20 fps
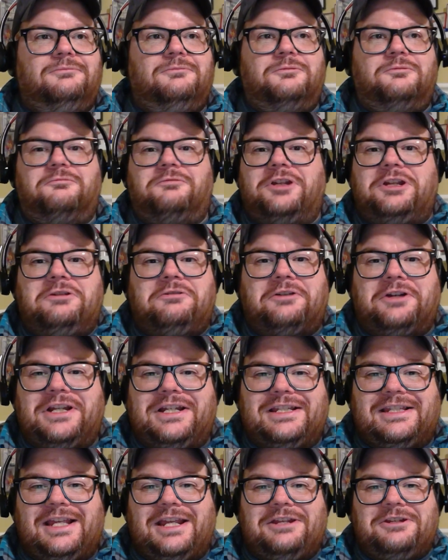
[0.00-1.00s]

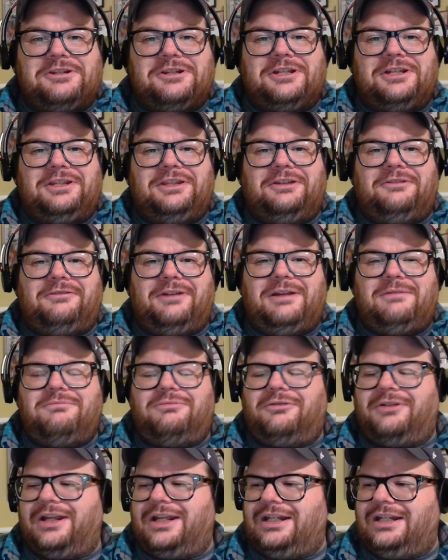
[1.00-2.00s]
reorganization. The Great
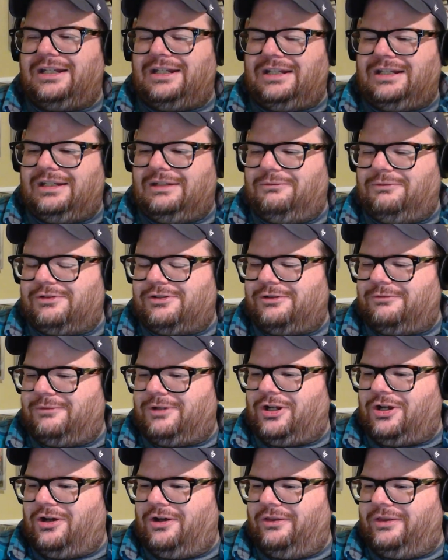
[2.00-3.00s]
Brady, what should we
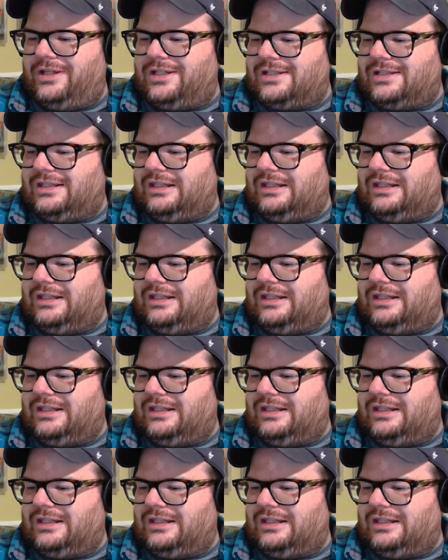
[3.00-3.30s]
call this?